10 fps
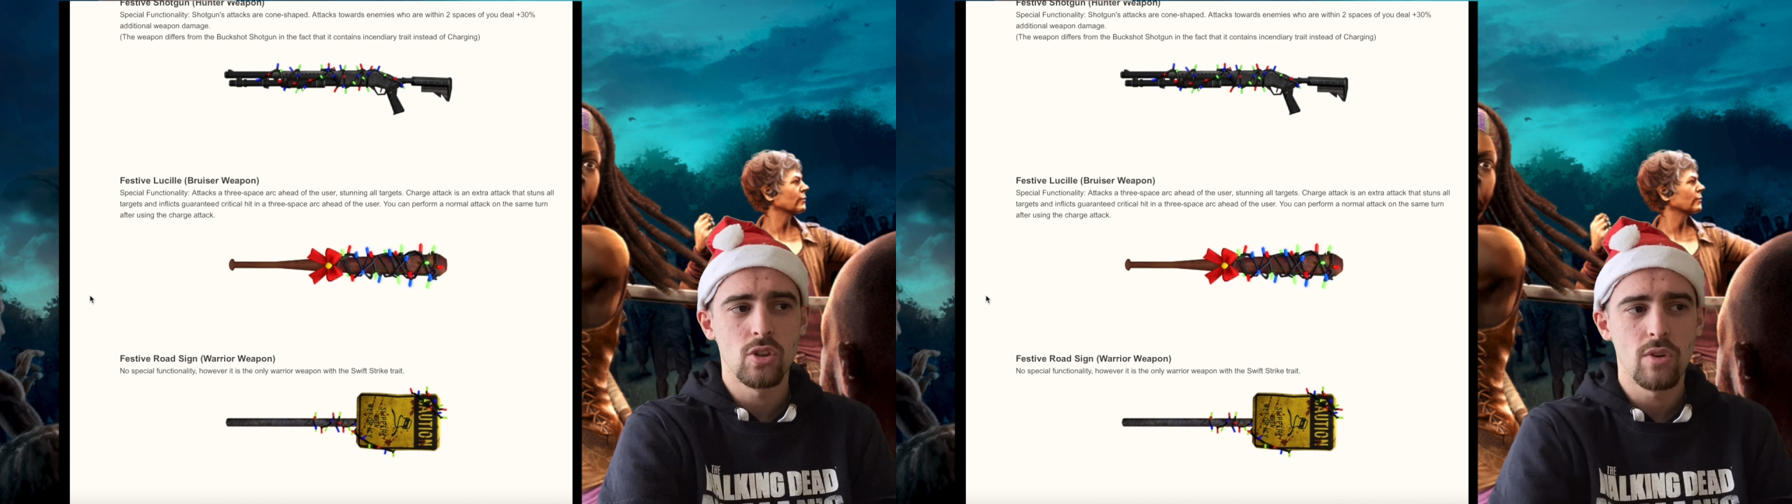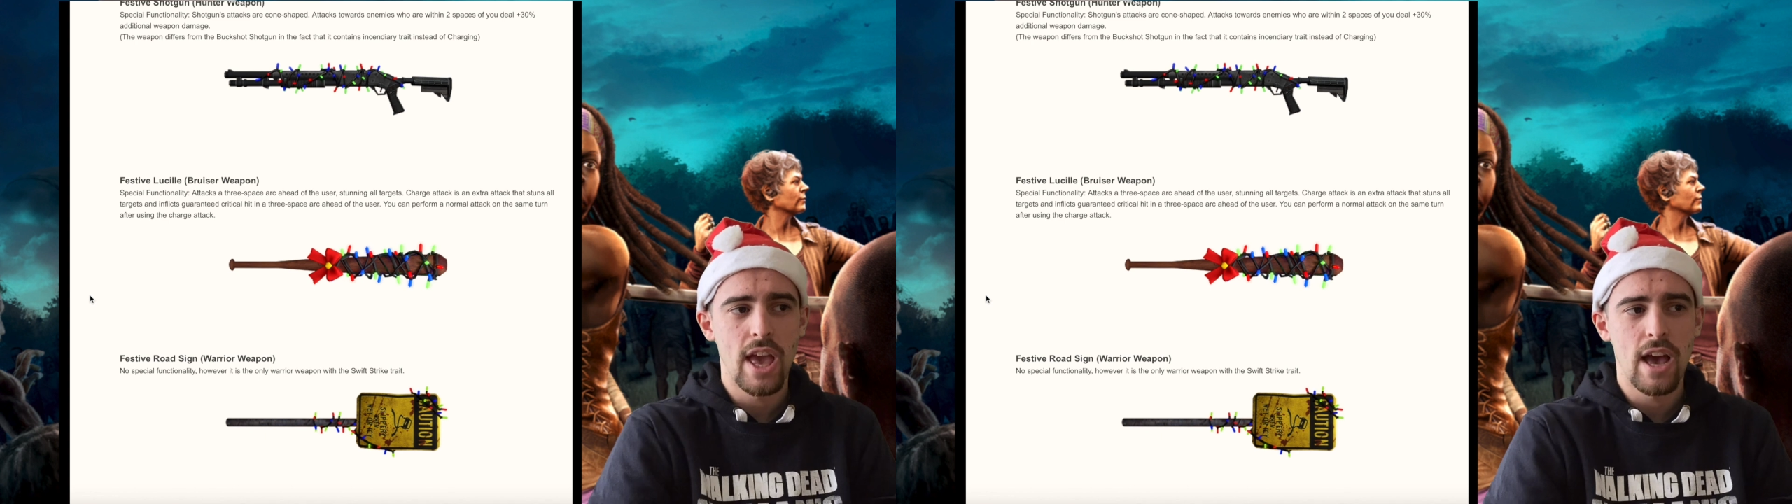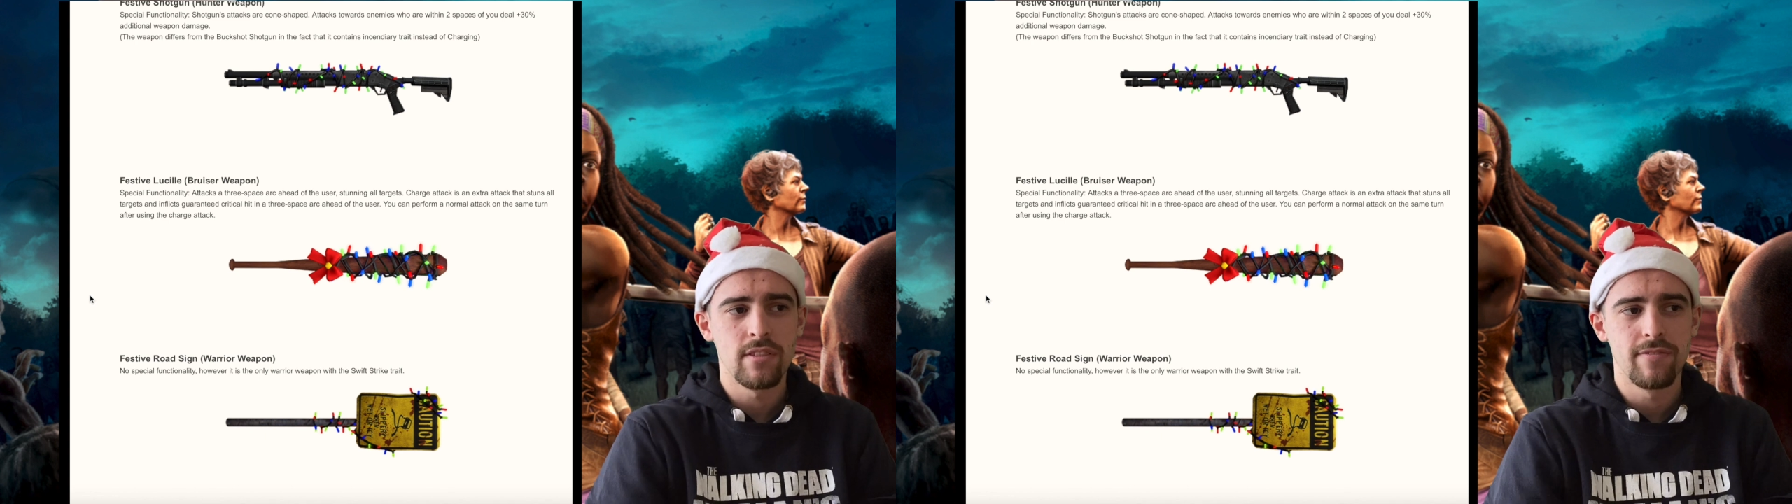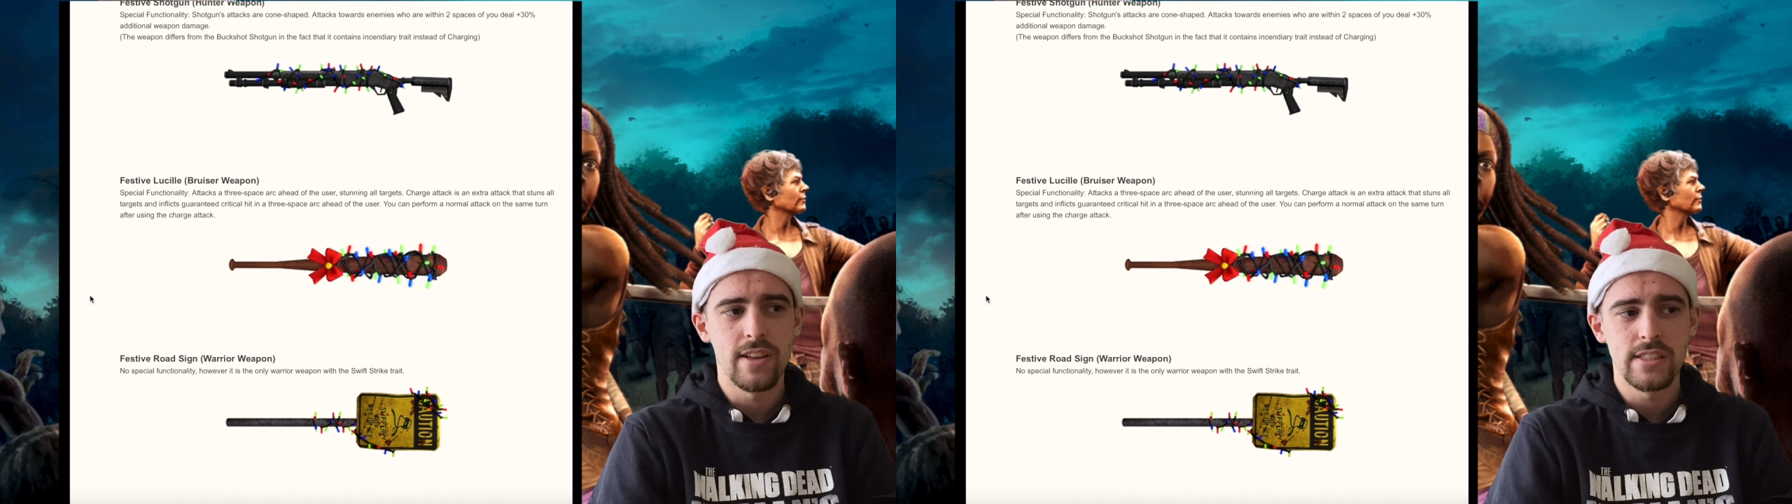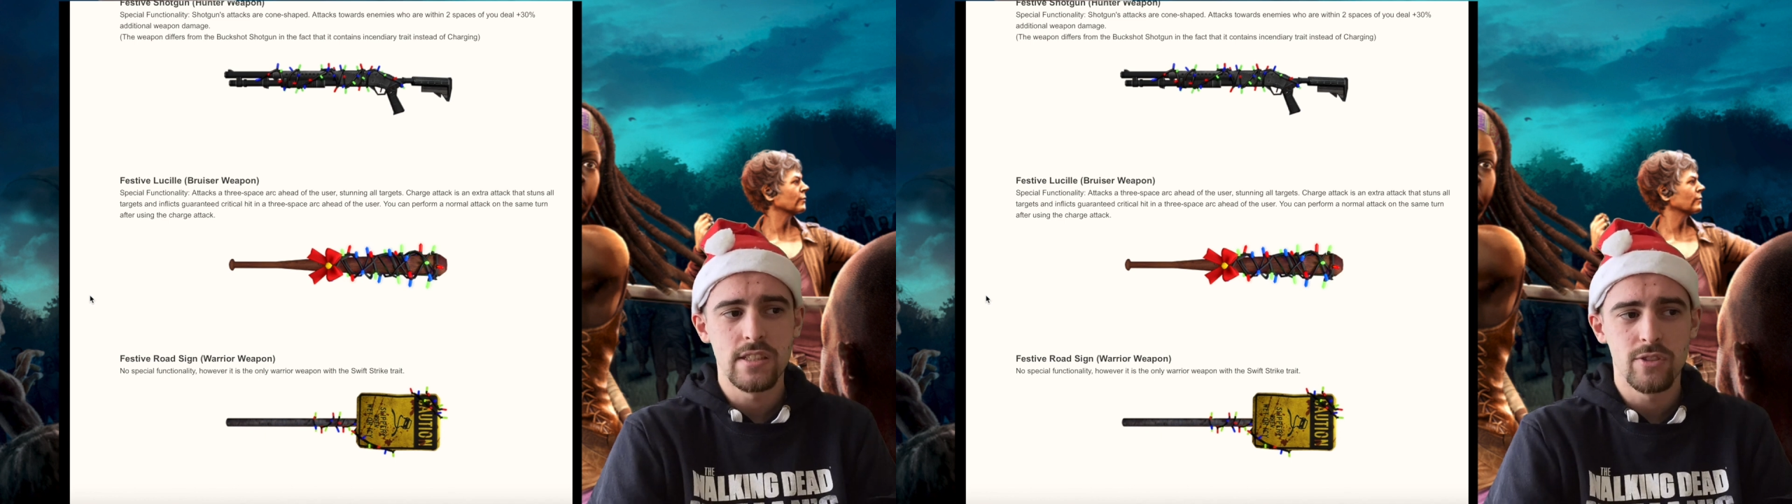So you have the
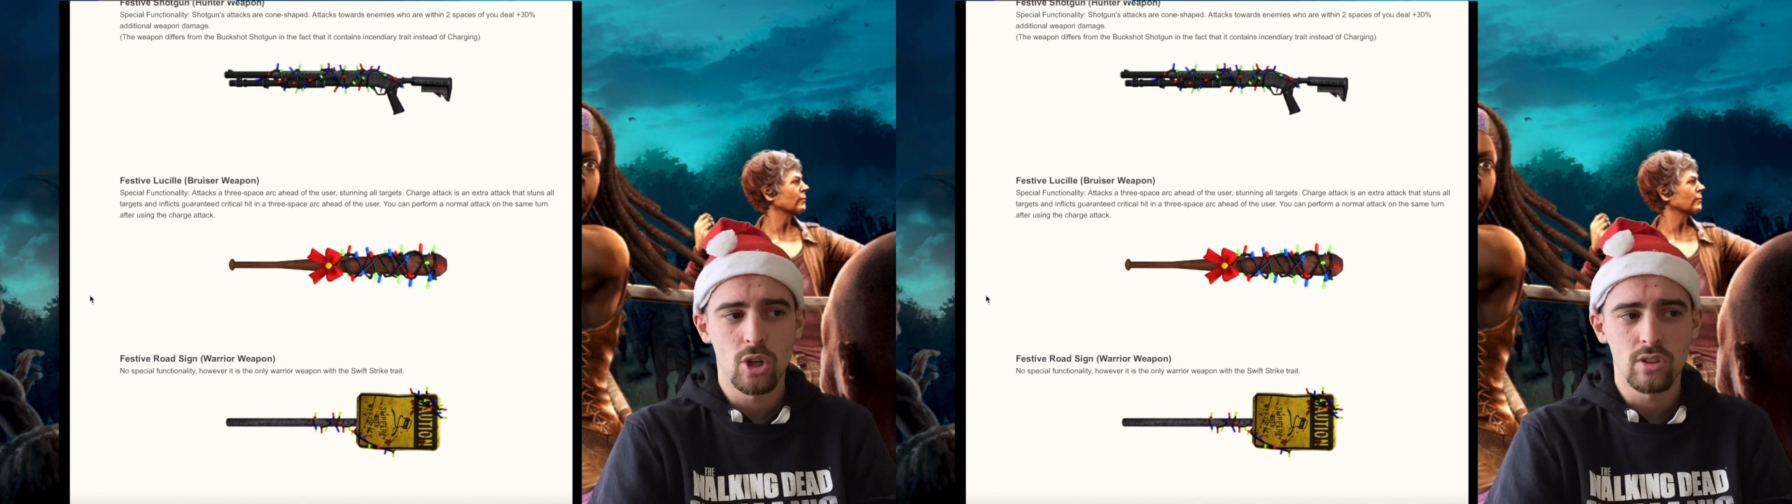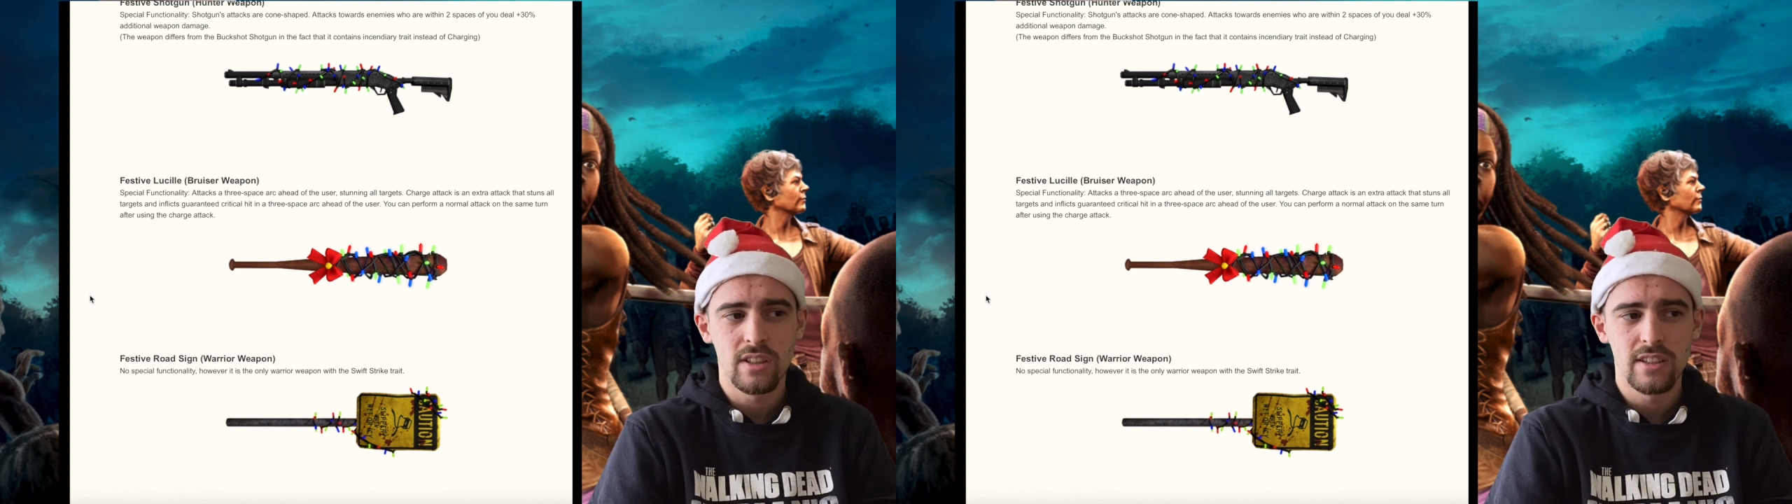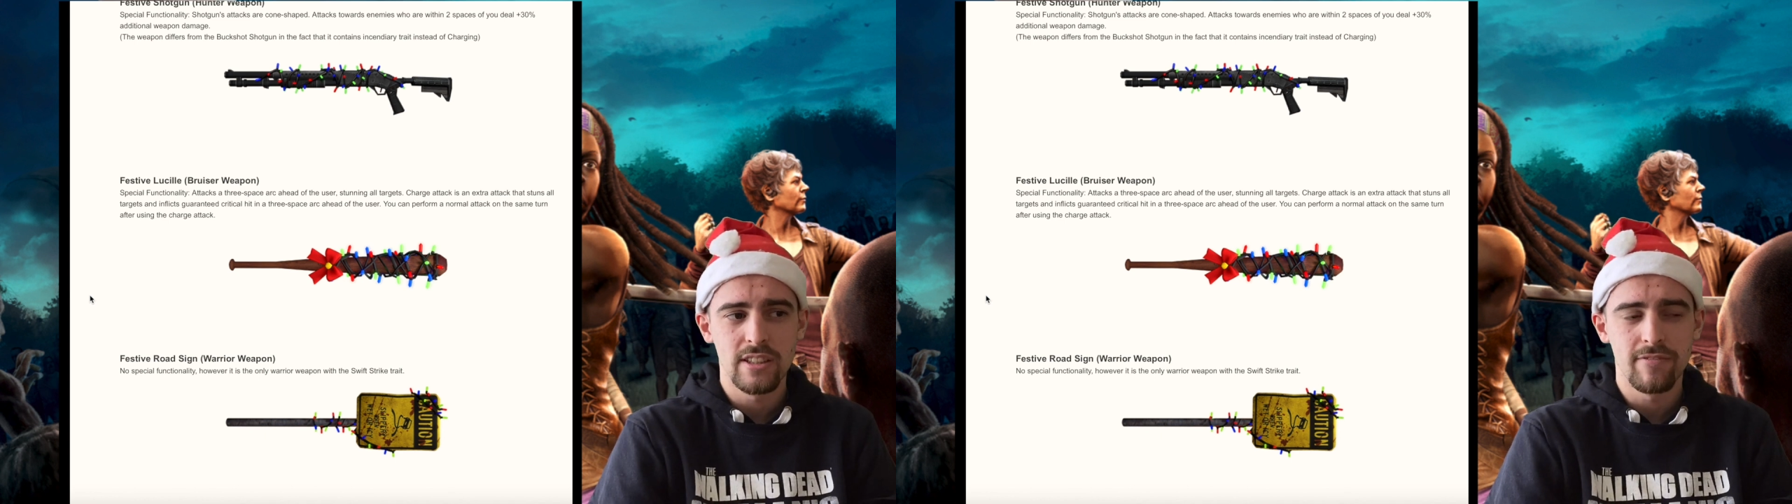Festive Shotgun,